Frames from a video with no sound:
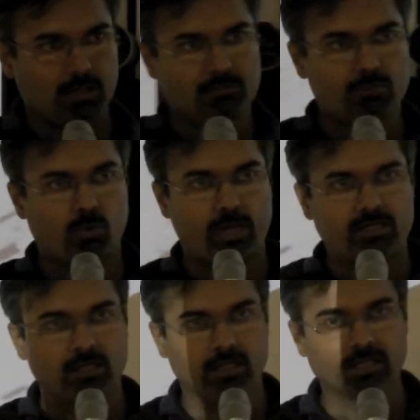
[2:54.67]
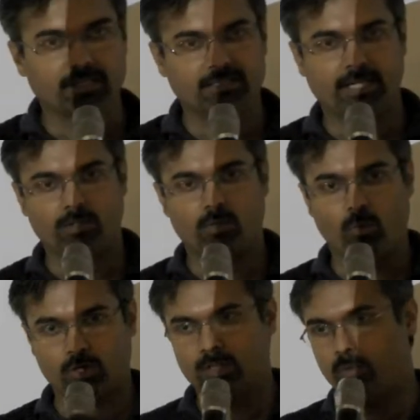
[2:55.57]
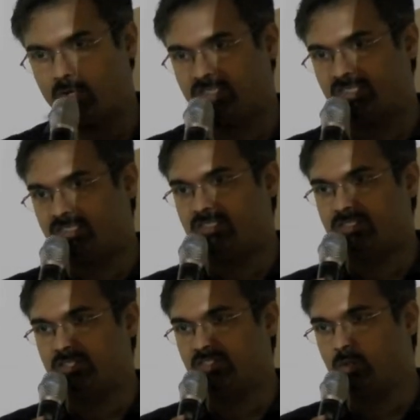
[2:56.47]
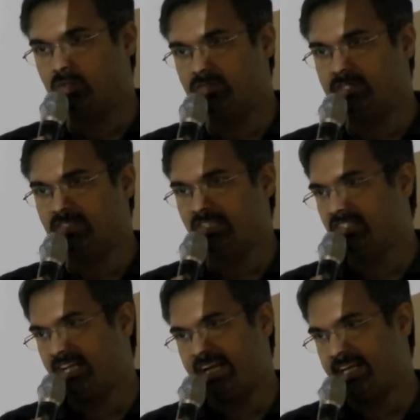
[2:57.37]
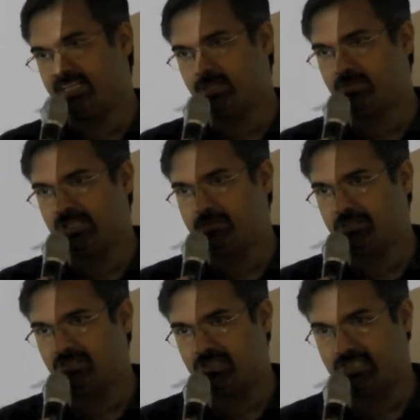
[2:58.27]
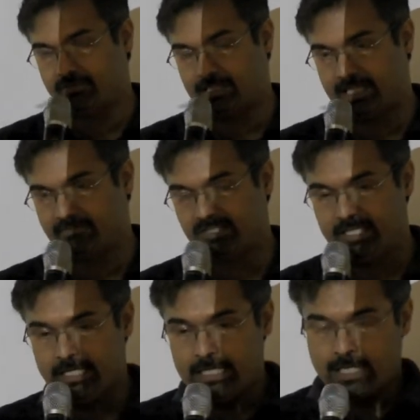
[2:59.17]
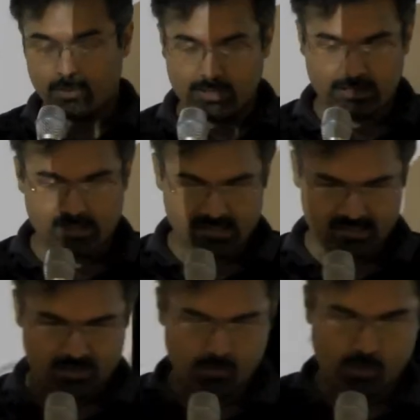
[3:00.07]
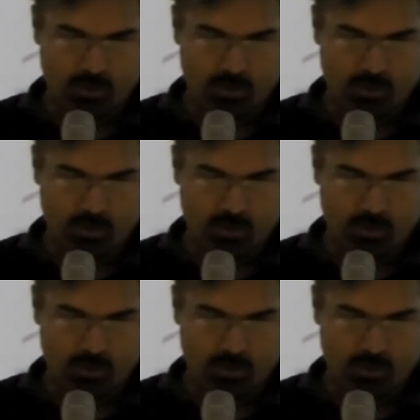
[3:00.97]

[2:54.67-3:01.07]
uh, quite clearly that water was the source of the disease and ended up saving several lives. Now, this